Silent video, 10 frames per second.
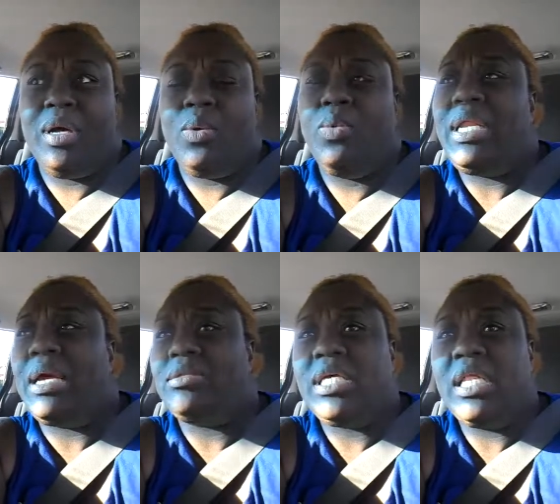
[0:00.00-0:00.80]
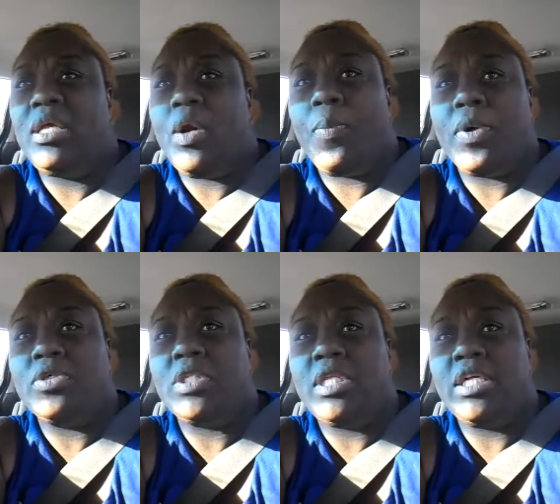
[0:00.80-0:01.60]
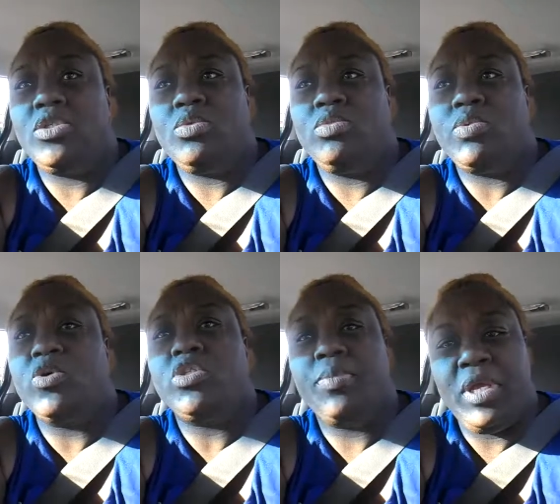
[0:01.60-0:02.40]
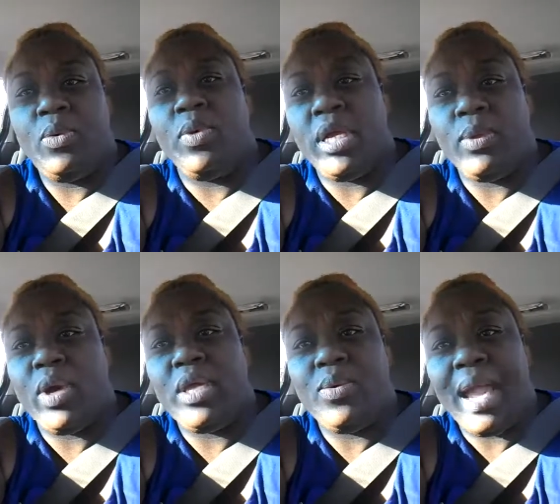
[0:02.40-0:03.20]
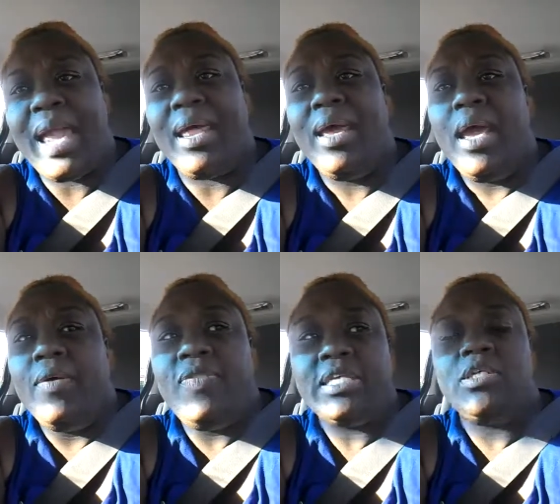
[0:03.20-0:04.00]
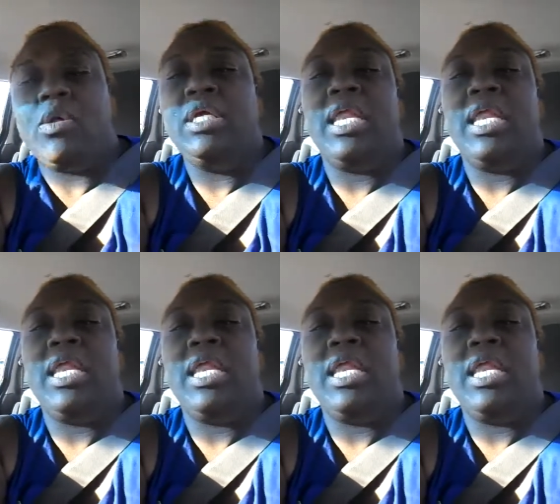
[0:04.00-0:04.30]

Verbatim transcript: without telling your person that you're supposed to be with where you at, that's gonna leave